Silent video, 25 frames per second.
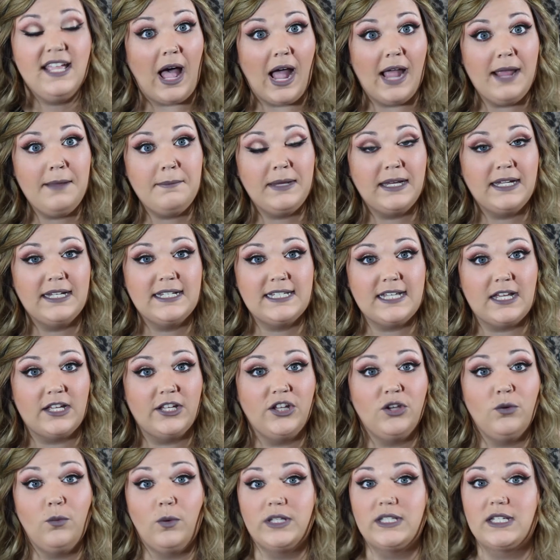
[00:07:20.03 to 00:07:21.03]
I'm gonna
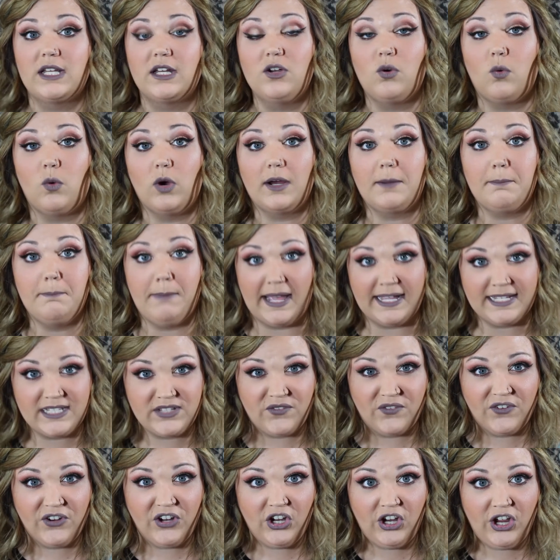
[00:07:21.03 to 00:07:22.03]
tell you what's gonna work
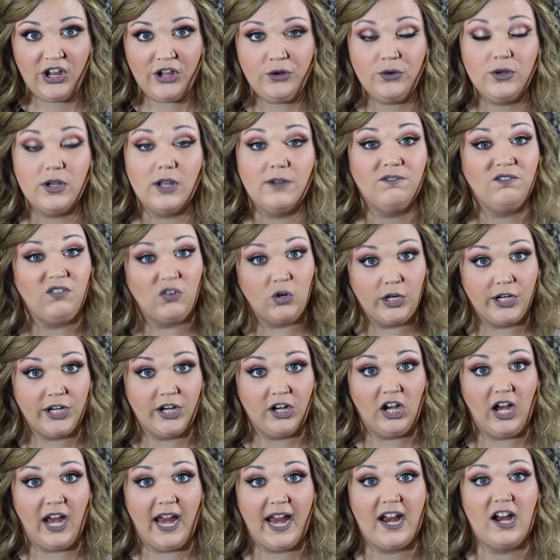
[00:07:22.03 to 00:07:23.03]
best for you and for
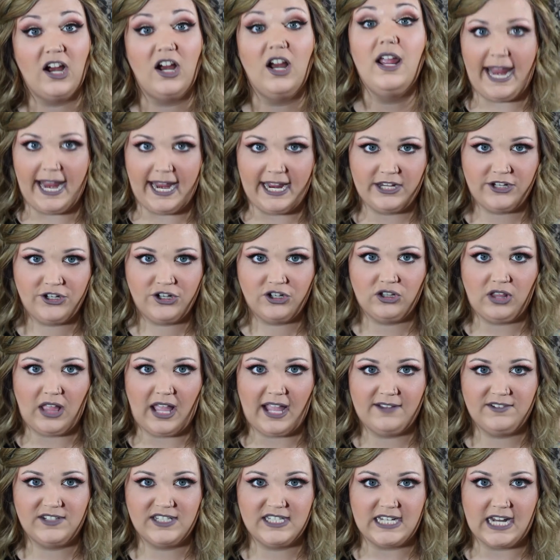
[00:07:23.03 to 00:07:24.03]
your hair and your
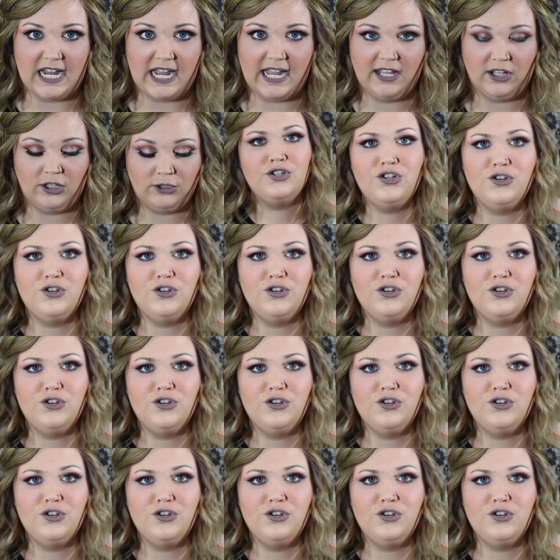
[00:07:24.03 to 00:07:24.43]
lifestyle.